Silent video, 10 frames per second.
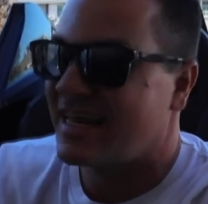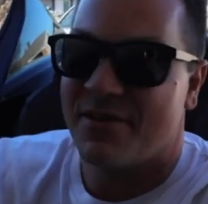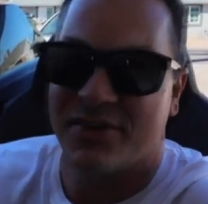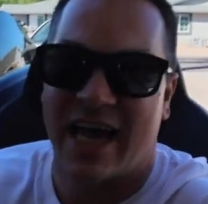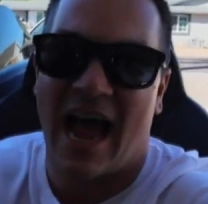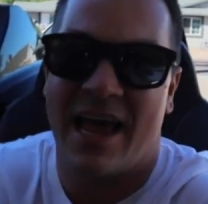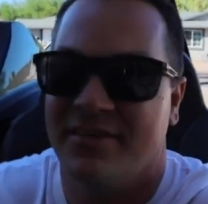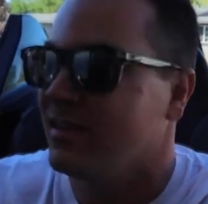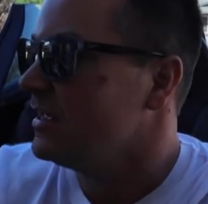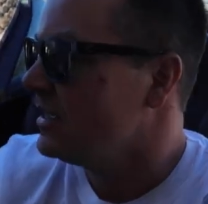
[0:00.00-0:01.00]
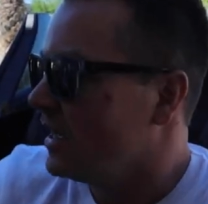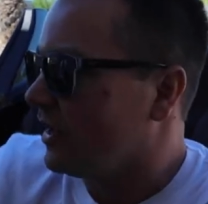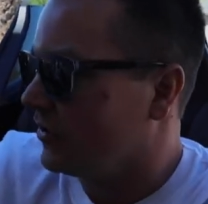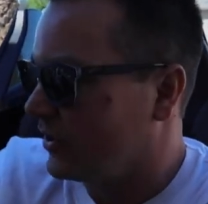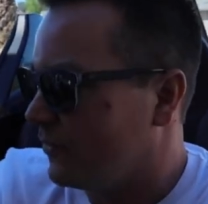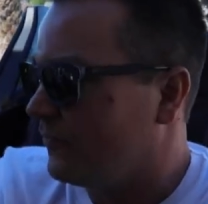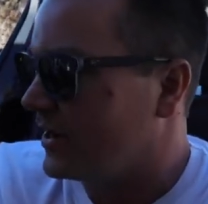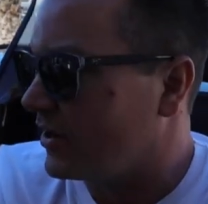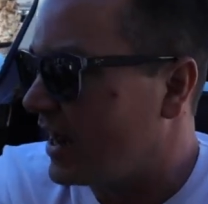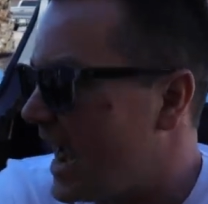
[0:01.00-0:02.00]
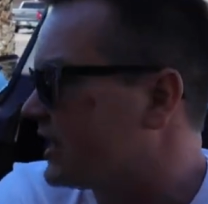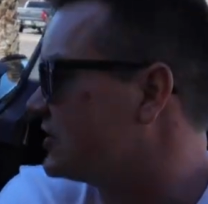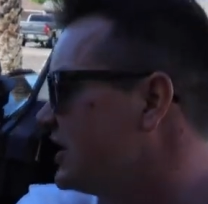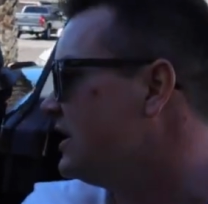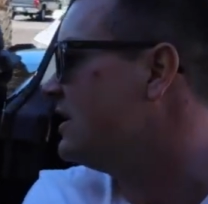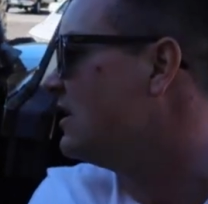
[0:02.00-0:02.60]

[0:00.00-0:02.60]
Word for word: save you guys a little finger action